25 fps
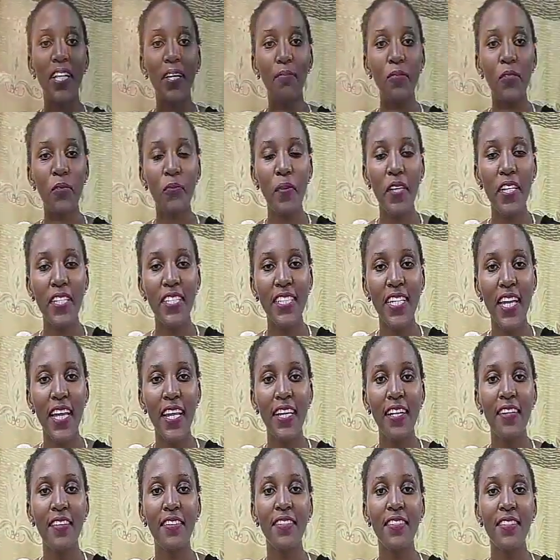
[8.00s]
welcome to my
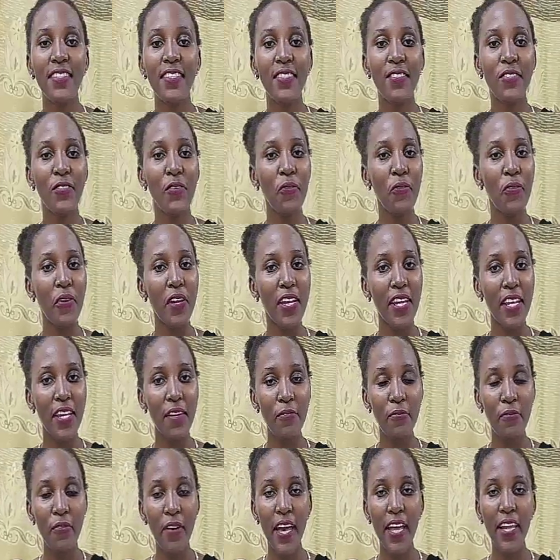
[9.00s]
channel. This is Doreen
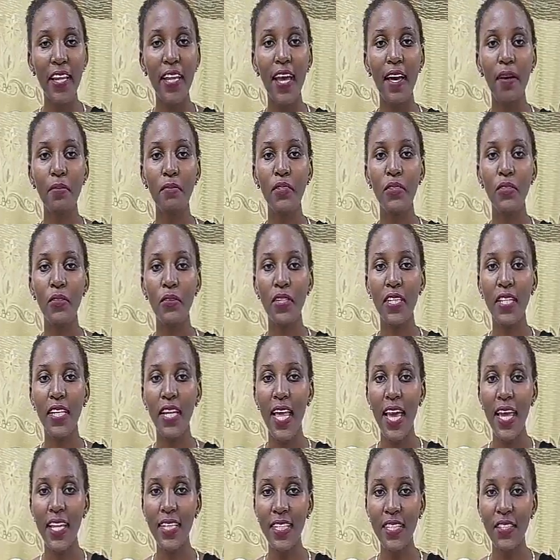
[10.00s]
Lifard. I'm so
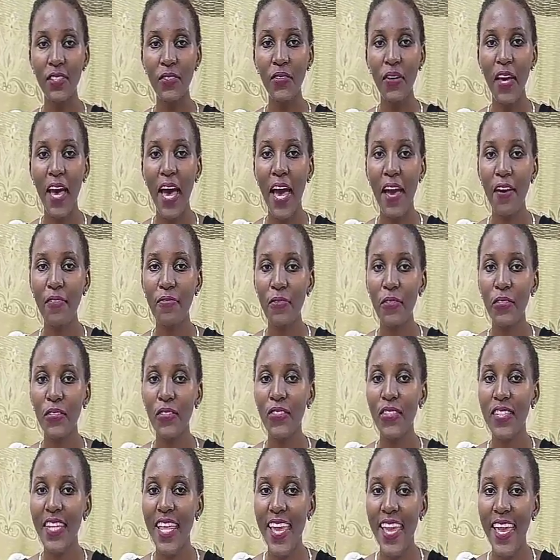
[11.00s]
delighted to have you
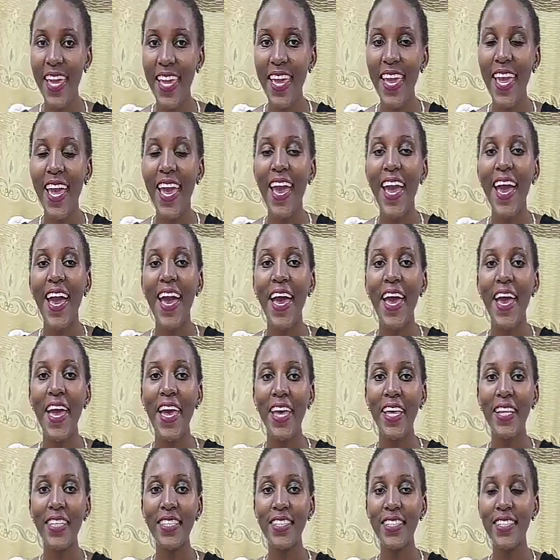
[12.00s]
today,
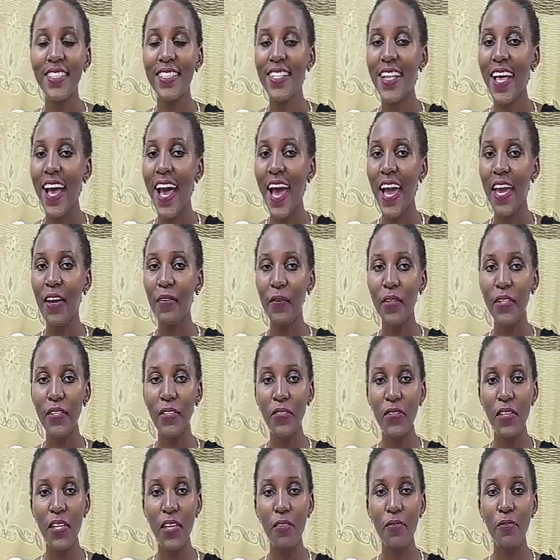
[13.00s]
and I want
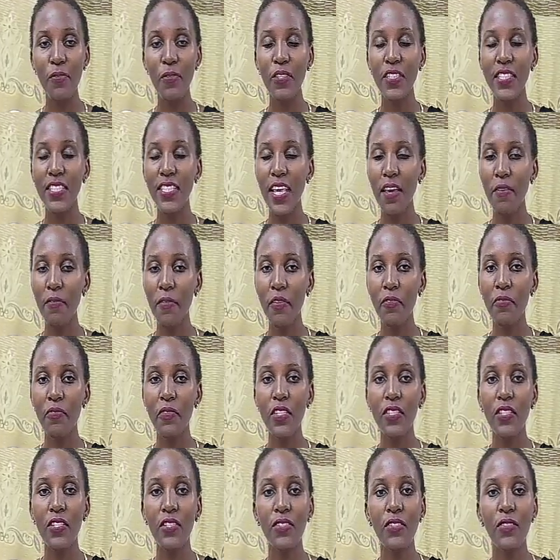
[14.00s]
to give you 7
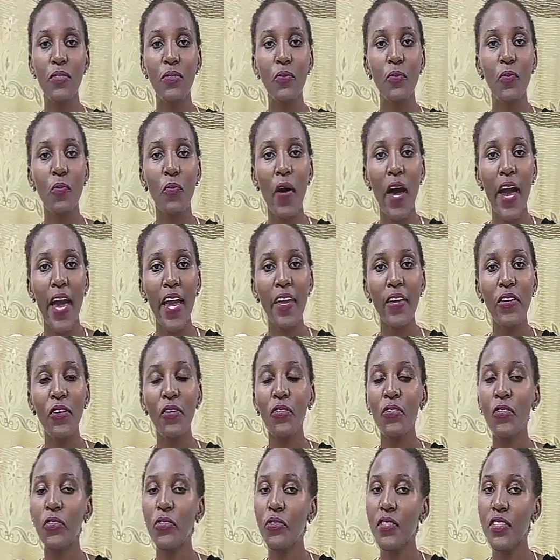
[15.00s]
reasons to why
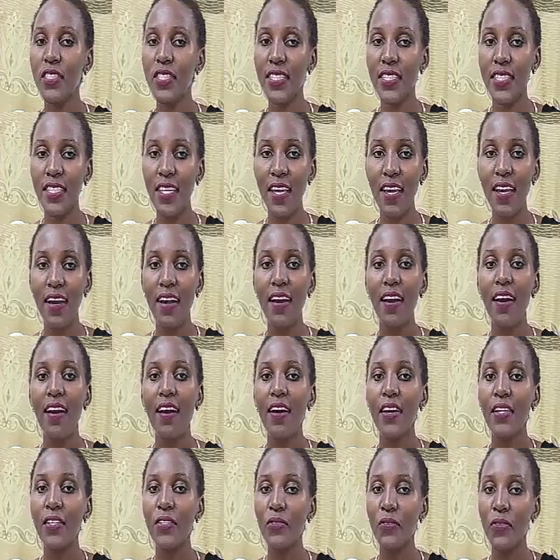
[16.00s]
you should seek
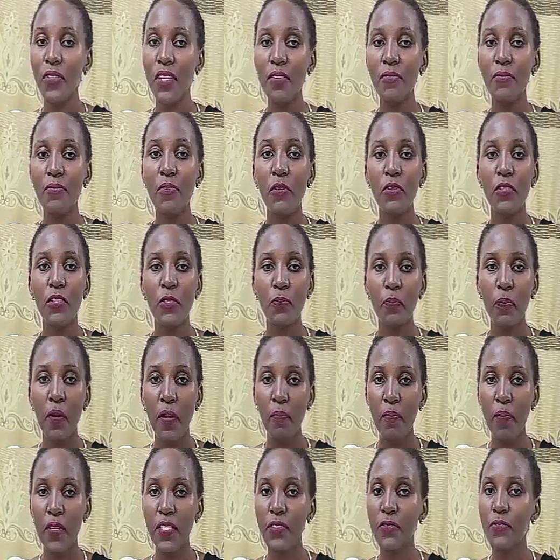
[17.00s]
to live God's
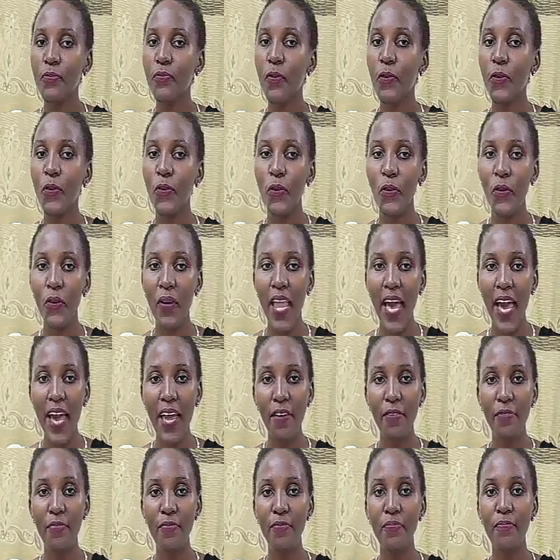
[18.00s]
purpose for your
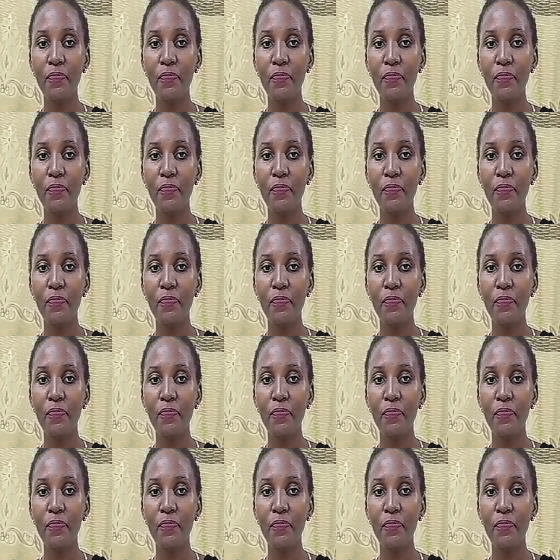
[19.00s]
life.